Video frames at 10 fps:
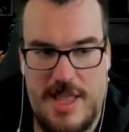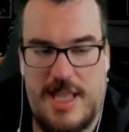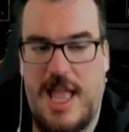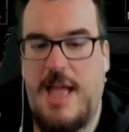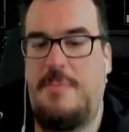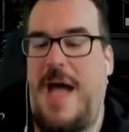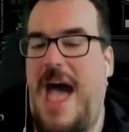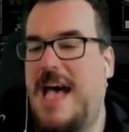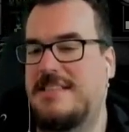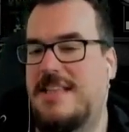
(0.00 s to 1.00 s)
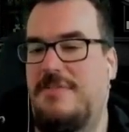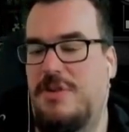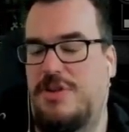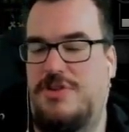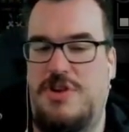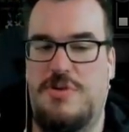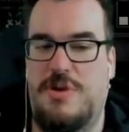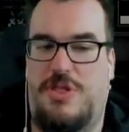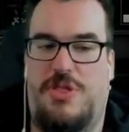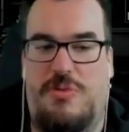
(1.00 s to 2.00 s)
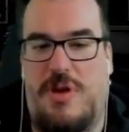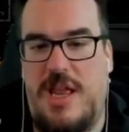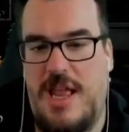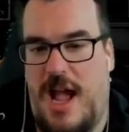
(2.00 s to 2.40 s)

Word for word: Like past level two and three,